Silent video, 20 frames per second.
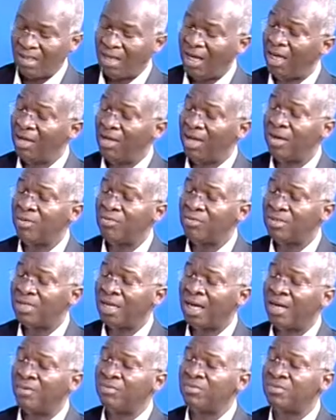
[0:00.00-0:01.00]
I would
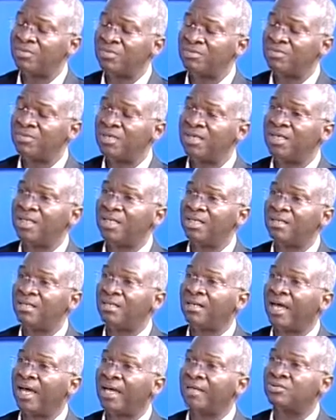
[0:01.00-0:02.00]
really
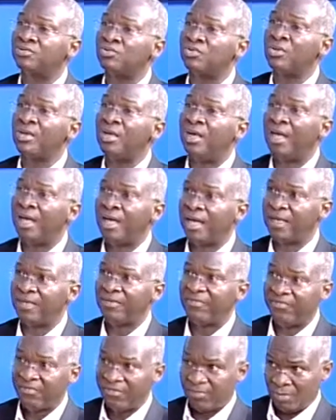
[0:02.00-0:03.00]
like to learn
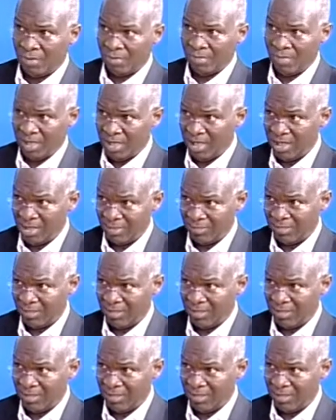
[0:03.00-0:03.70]
from him